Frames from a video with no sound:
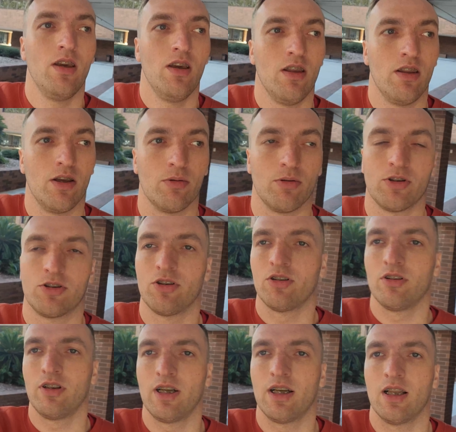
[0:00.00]
There were
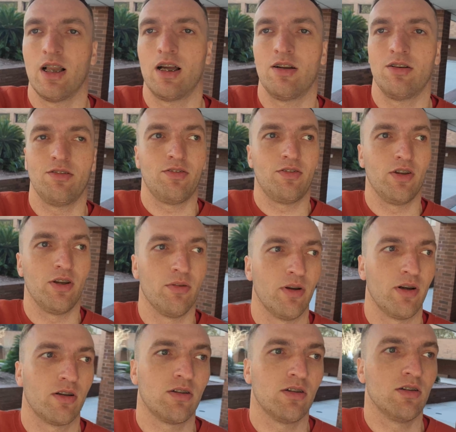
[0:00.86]
certainly a lot of
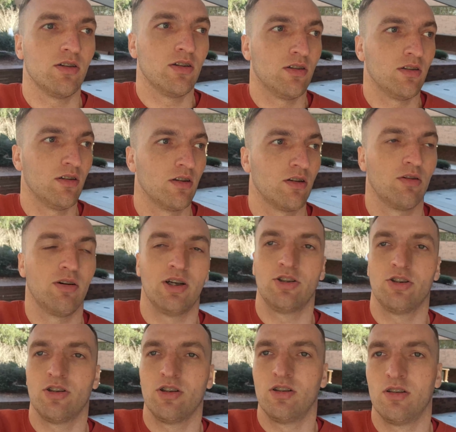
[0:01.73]
theoretical
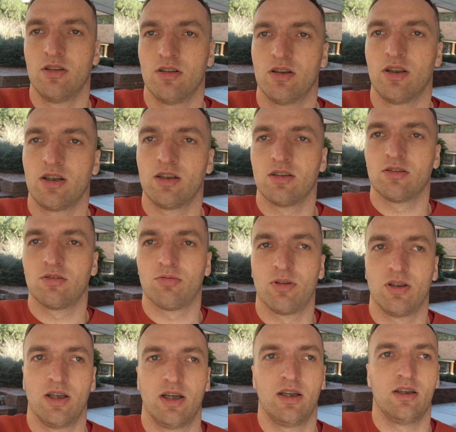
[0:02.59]
questions, things
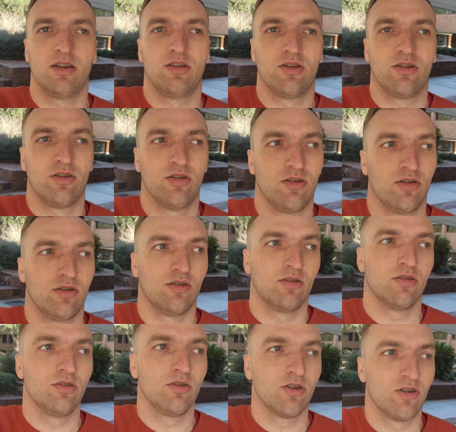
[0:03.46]
related
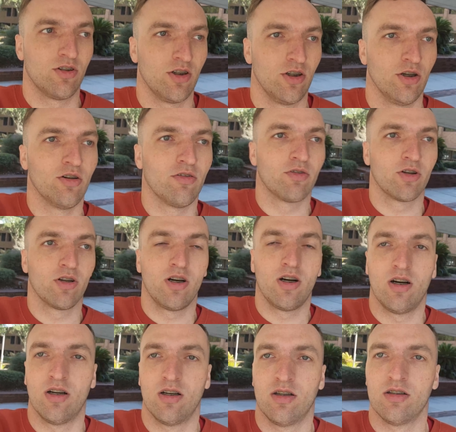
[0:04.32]
to just the
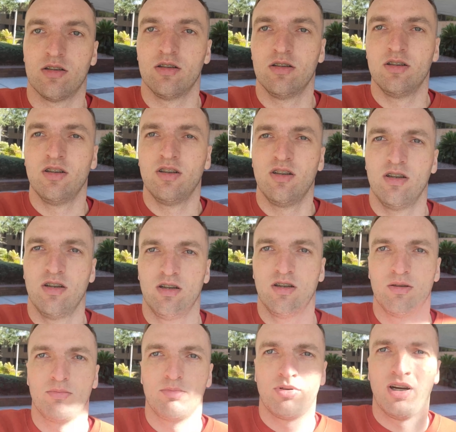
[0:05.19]
overall
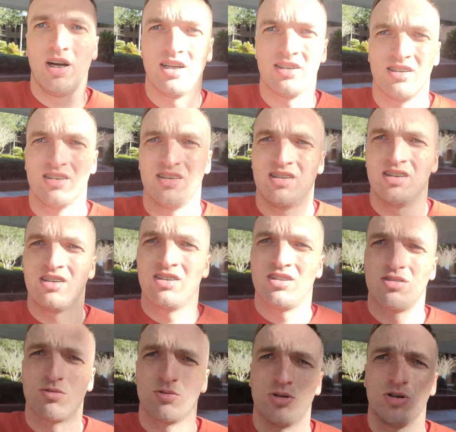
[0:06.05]
processes
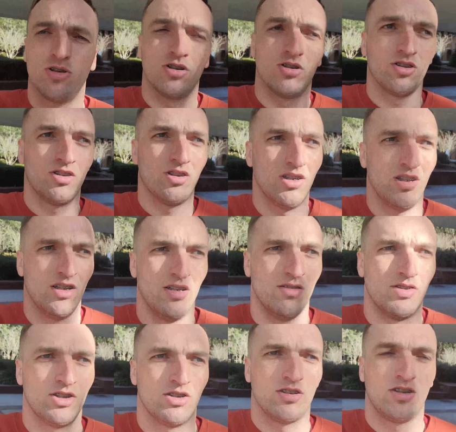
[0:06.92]
and roles
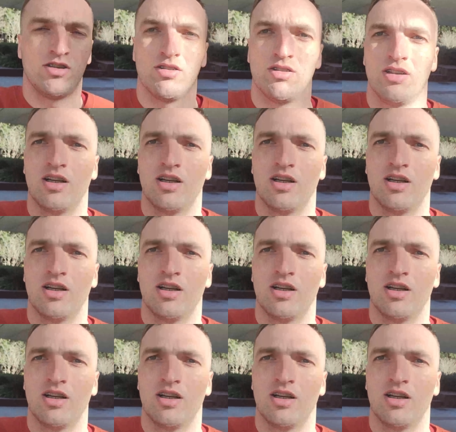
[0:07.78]
of a security